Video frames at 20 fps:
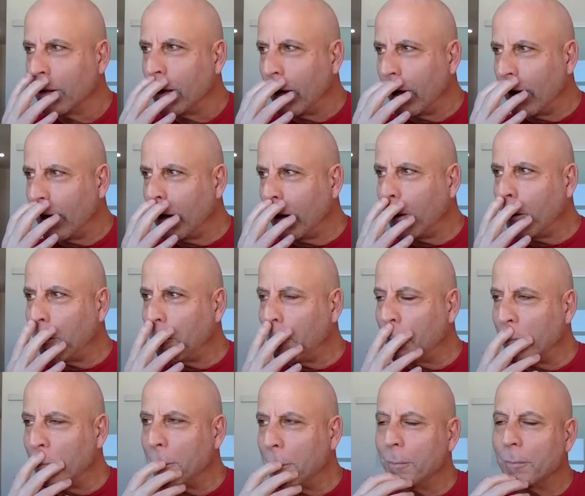
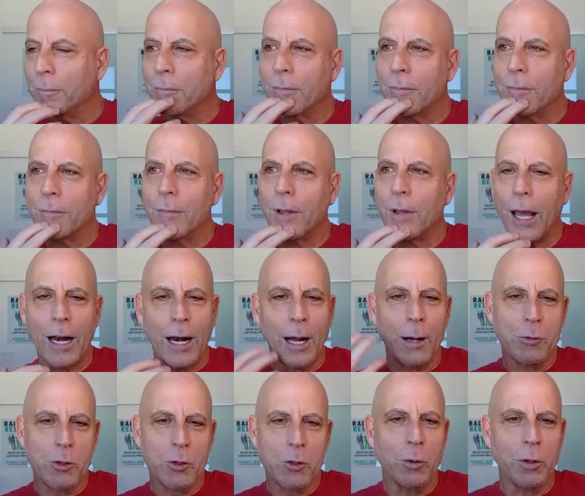And
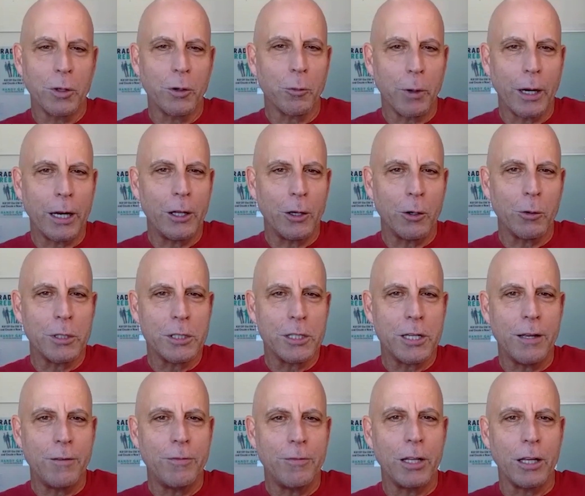I'm doing the radio and
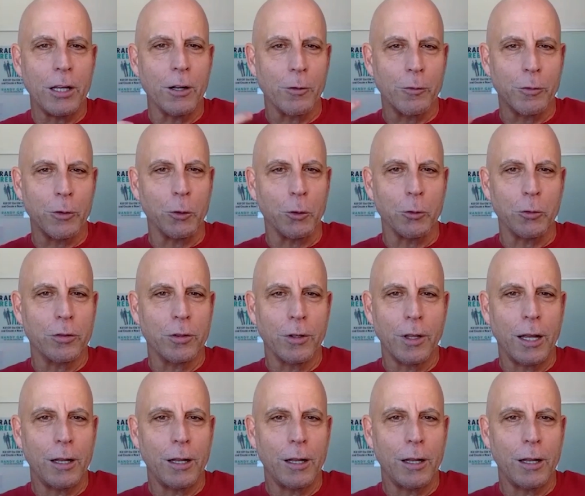TV interviews,